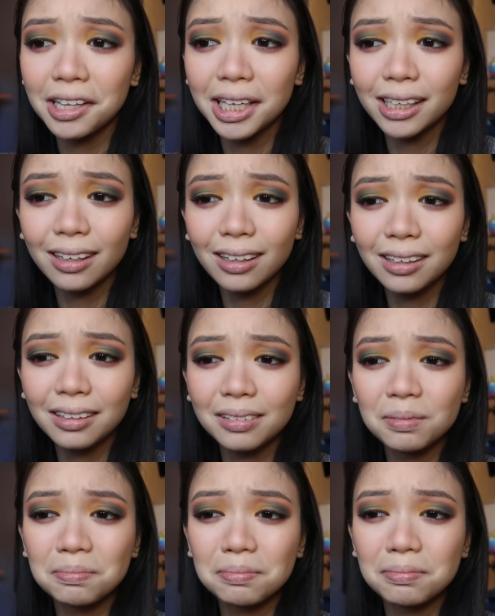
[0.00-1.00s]
a little
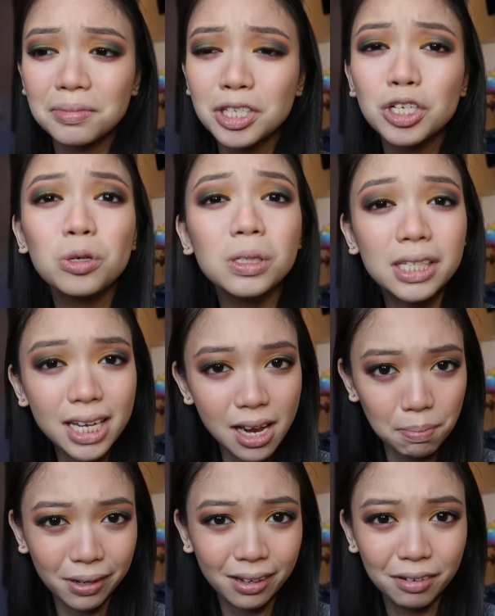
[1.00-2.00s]
too
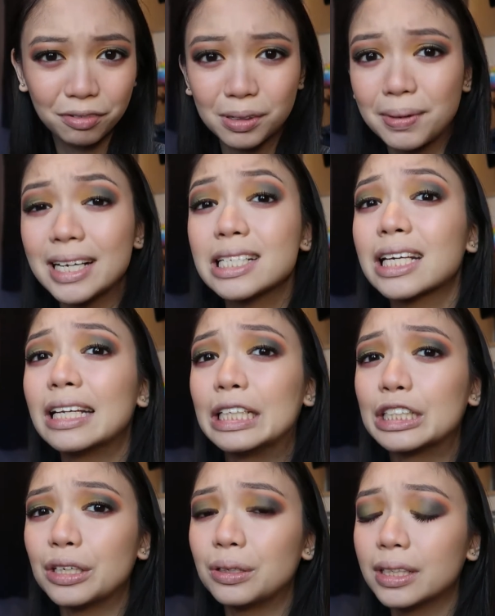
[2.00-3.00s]
deep for my
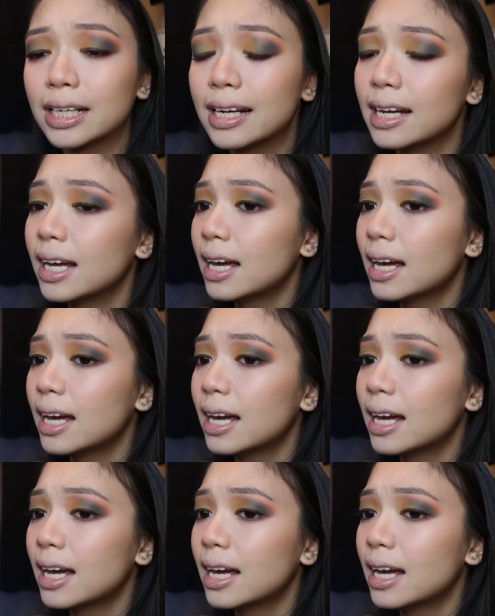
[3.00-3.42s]
skin tone.